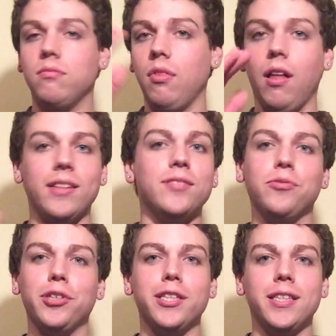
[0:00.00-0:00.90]
lots of
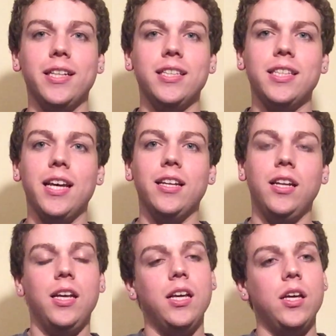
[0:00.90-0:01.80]
words, and then it said
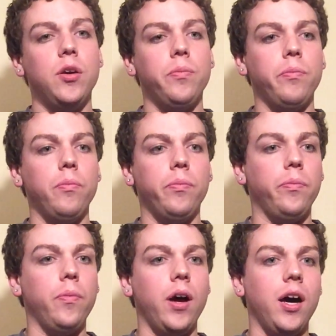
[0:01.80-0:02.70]

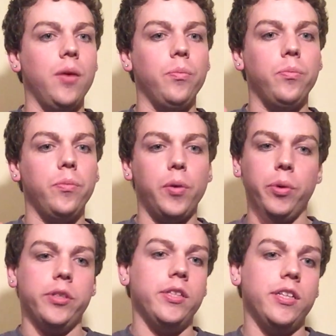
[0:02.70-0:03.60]
a
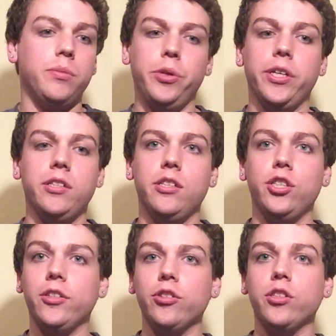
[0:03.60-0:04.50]
person experiencing
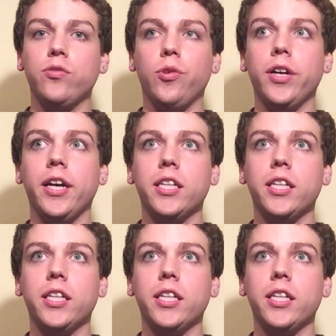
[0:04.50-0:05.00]
gender dysphoria